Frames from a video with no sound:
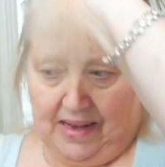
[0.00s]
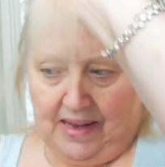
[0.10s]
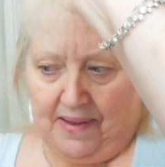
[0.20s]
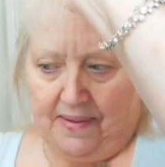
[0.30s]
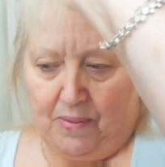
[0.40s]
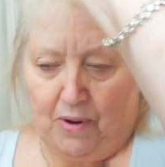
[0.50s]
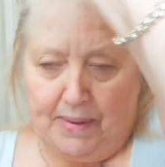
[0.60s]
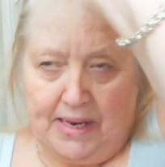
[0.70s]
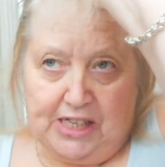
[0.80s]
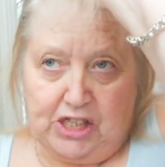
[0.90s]
and then what I'm
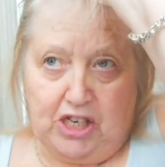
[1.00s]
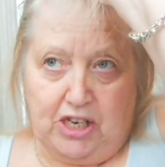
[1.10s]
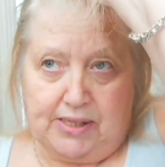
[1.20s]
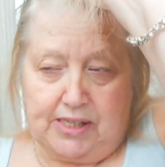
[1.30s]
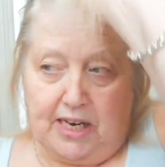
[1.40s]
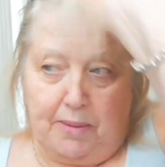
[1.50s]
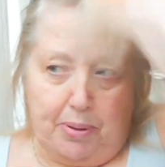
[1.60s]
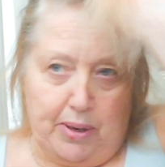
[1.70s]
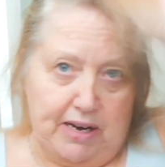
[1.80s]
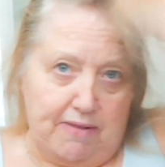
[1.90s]
going to do is I'm going to
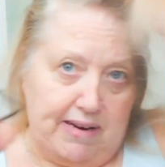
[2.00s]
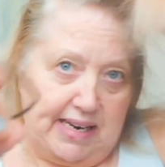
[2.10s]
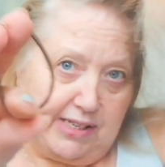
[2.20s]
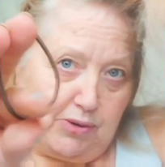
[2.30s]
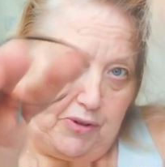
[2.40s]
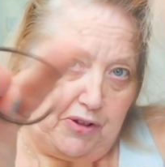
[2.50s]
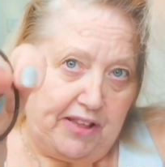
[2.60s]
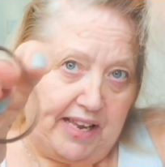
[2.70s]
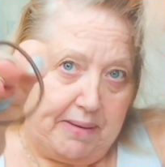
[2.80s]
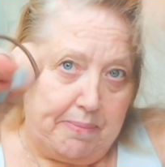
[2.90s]
put in a really sort of
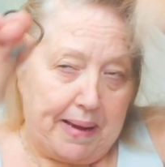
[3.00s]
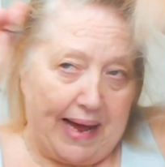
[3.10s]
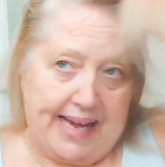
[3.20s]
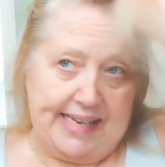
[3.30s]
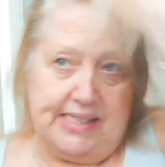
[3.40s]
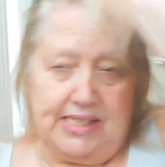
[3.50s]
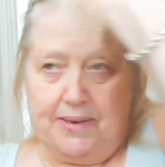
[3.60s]
thin band.